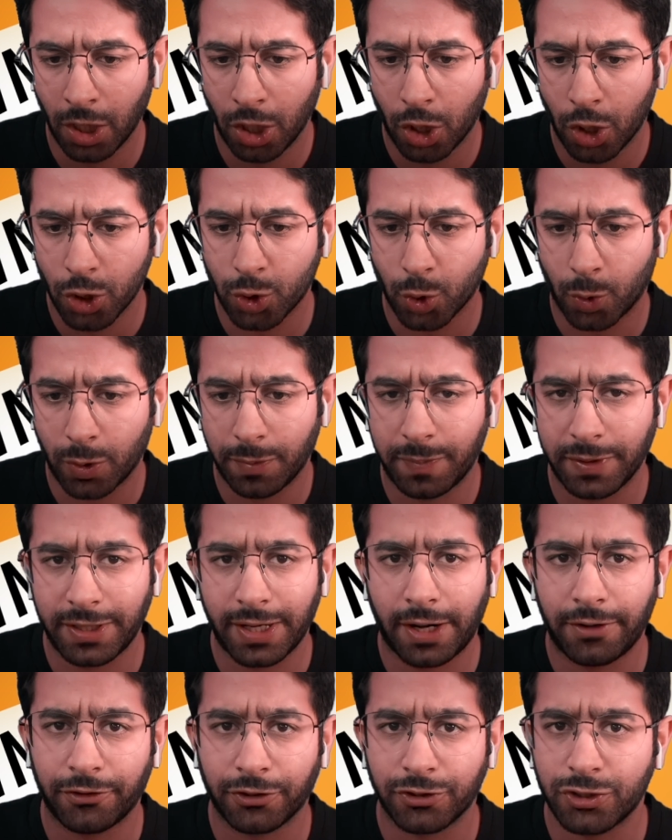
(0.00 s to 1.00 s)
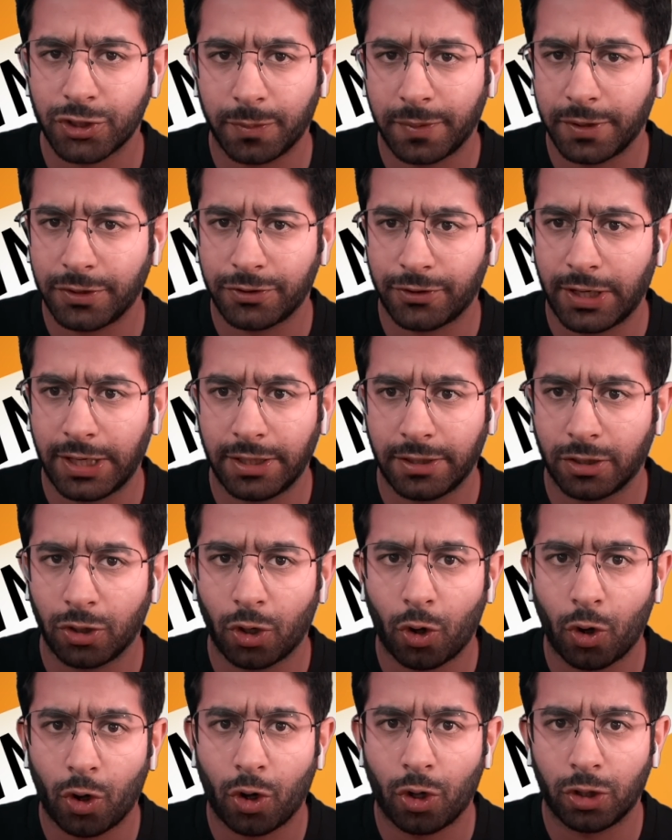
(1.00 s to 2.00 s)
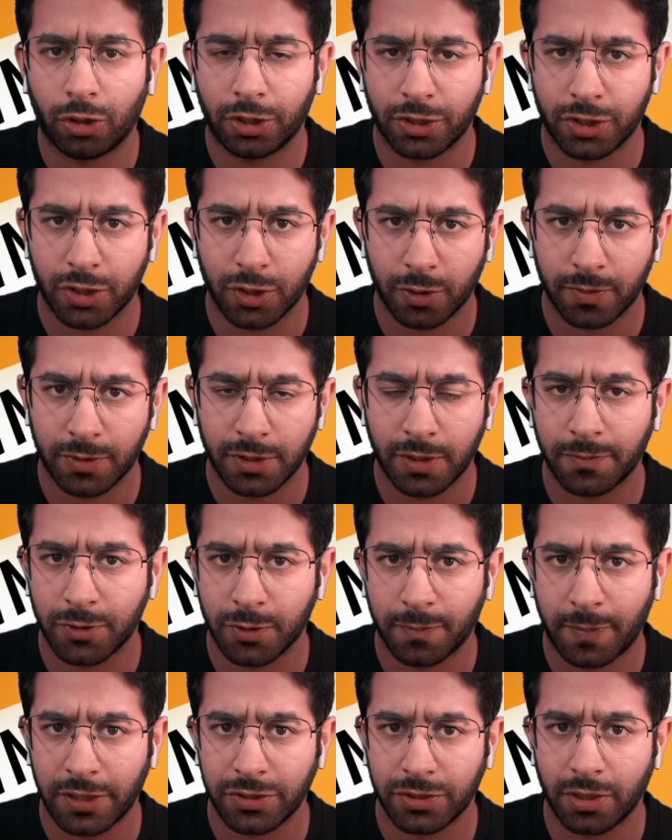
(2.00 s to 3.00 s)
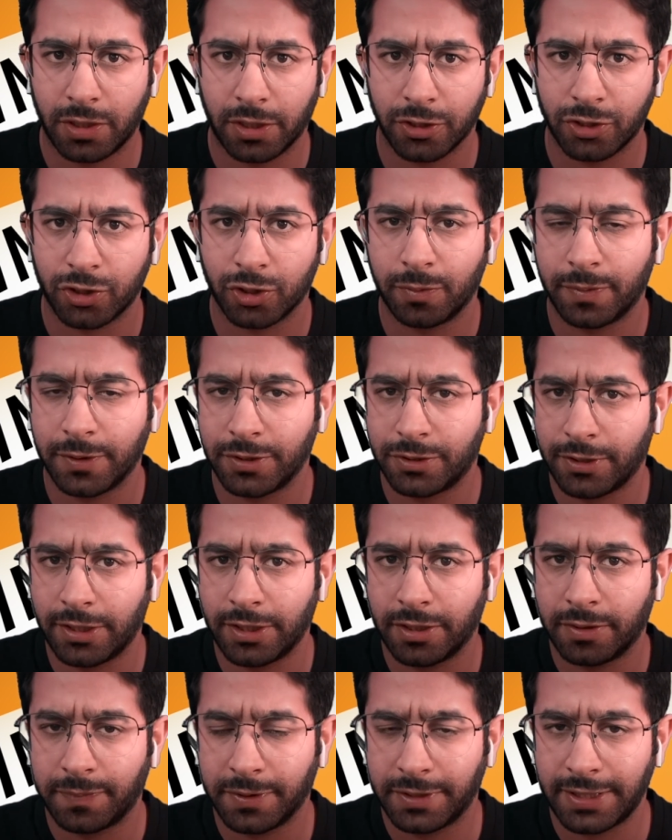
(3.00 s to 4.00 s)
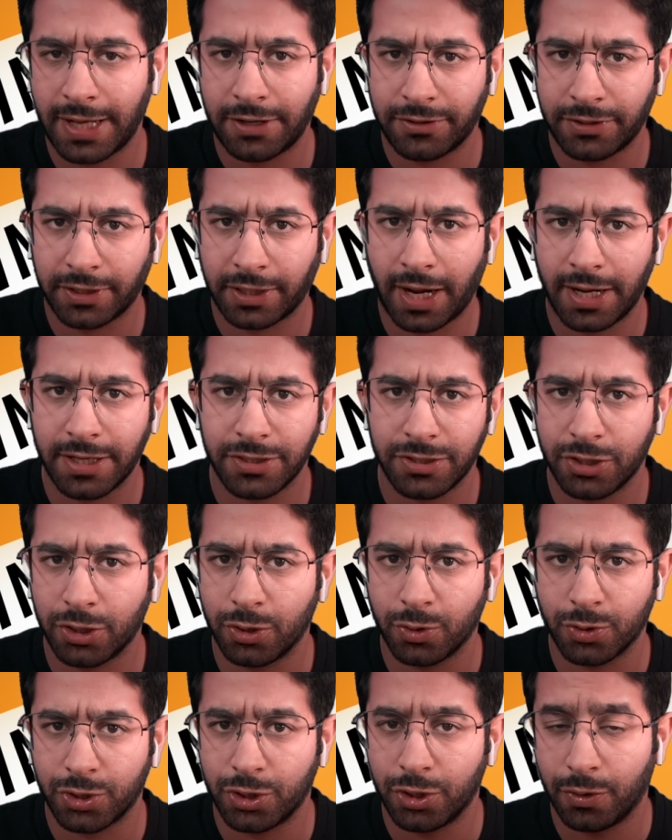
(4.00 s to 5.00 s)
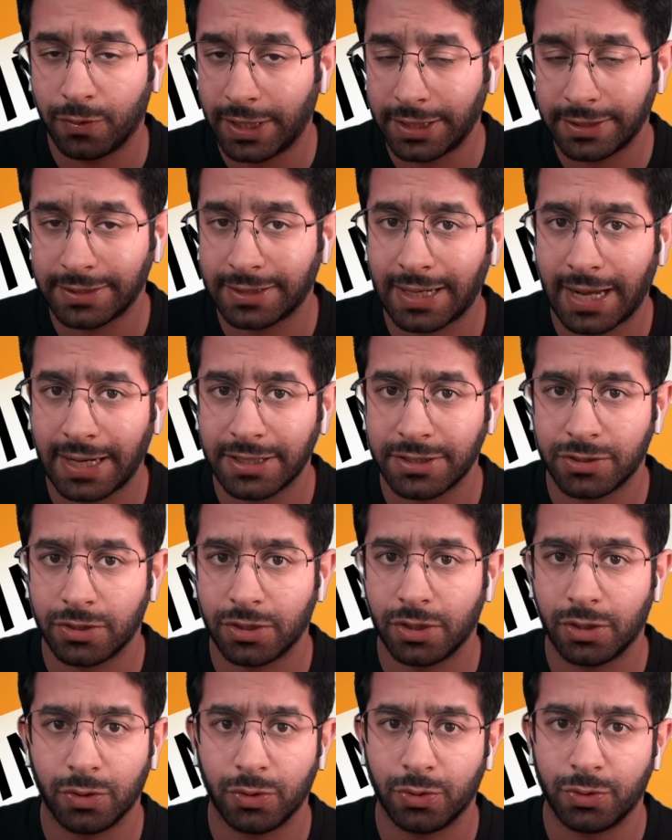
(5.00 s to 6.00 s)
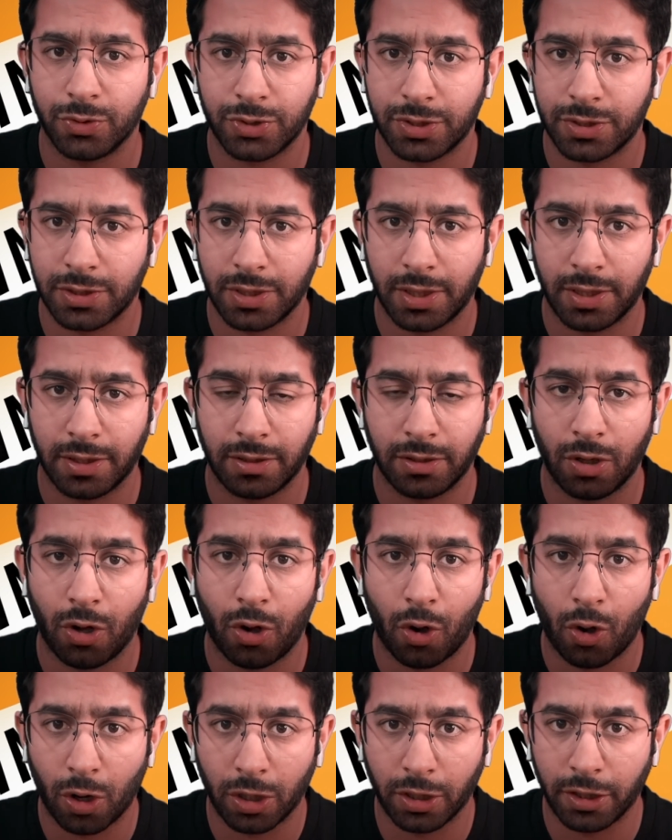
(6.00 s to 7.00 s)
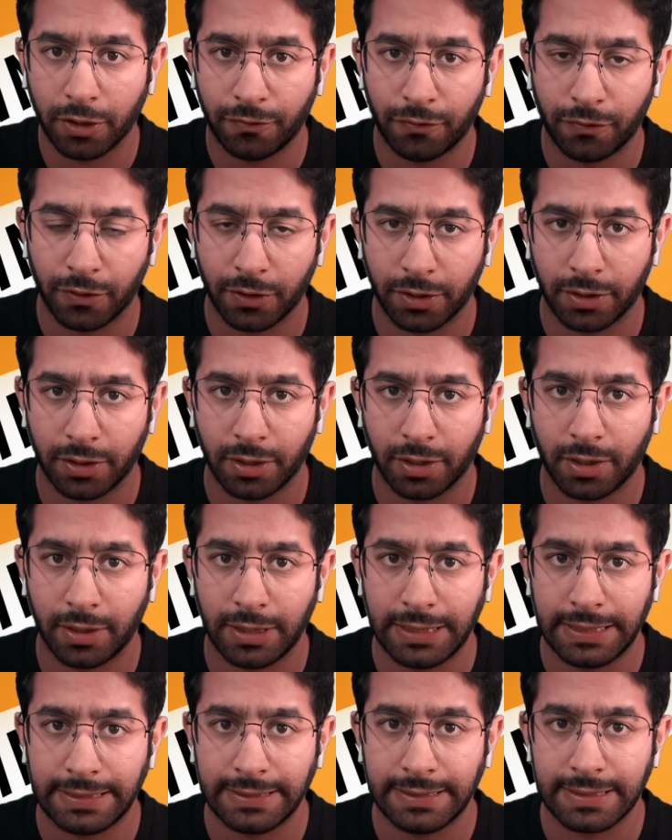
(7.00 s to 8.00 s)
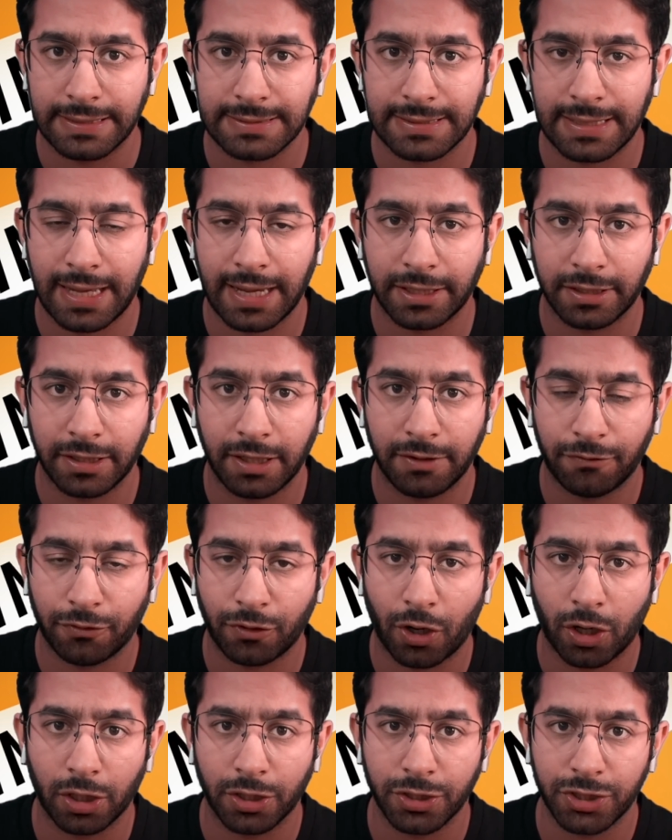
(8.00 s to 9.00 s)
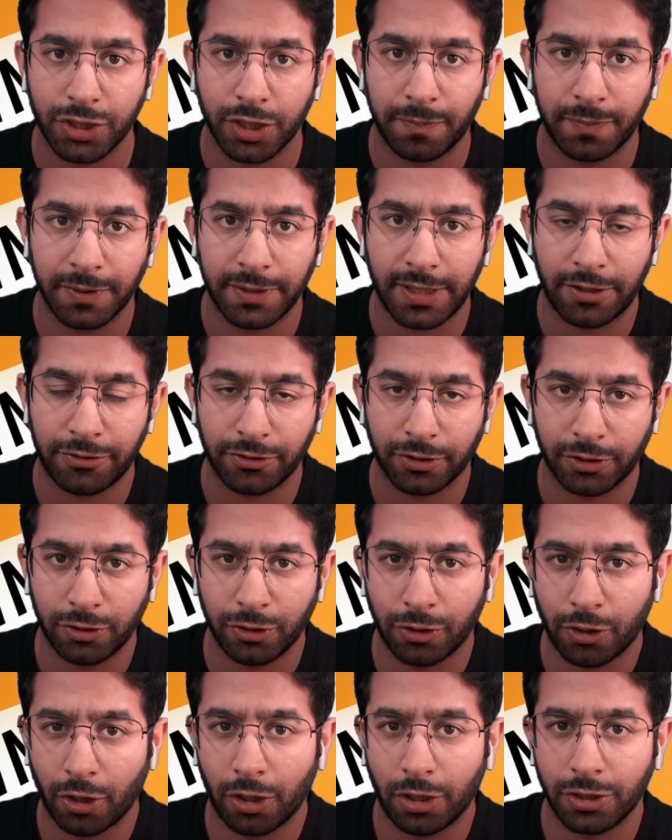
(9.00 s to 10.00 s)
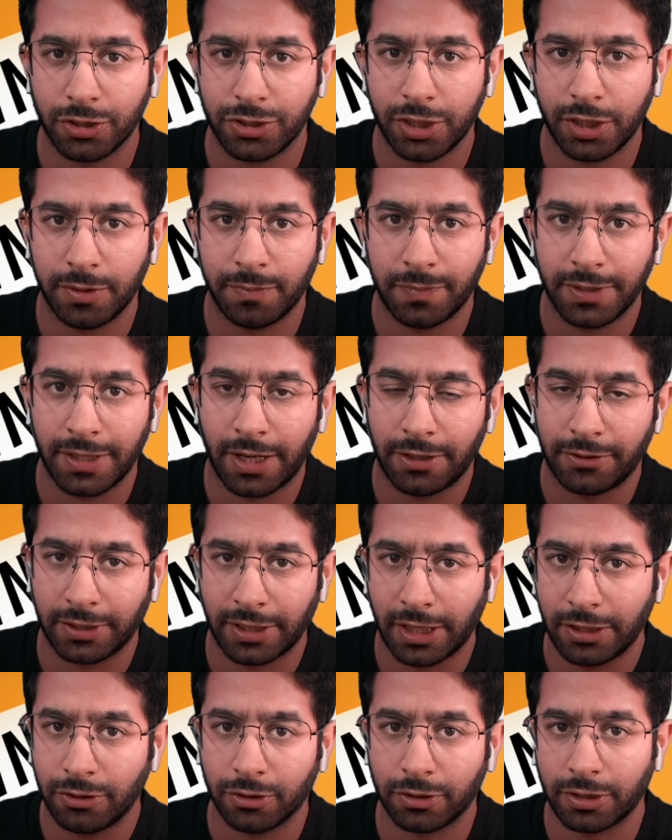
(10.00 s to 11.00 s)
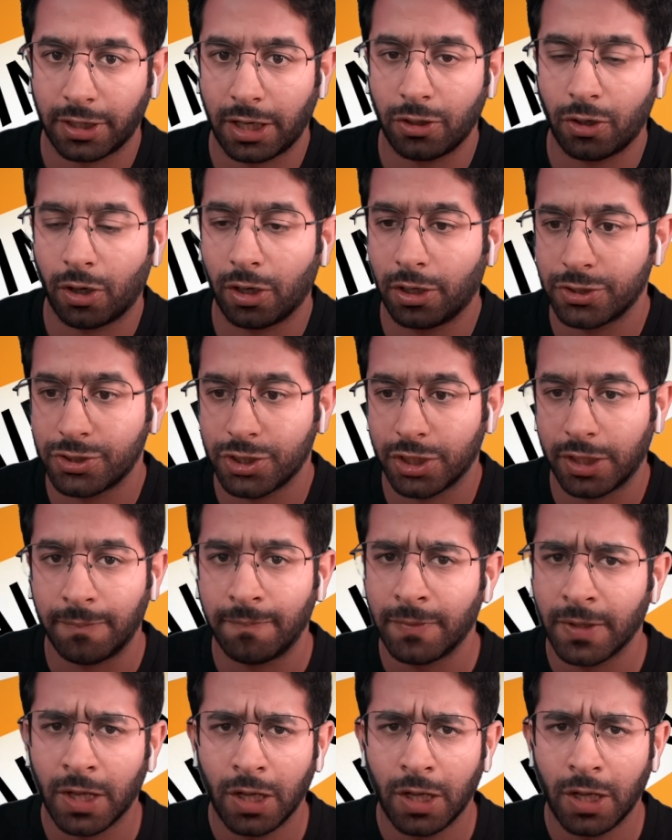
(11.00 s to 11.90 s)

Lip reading: So in pediatrics, you'll be trained in all the subspecialties. You'll be trained in pediatric ICUs, neonatal ICUs, in all different areas like nephrology, pediatric neurology, pediatric endocrinology.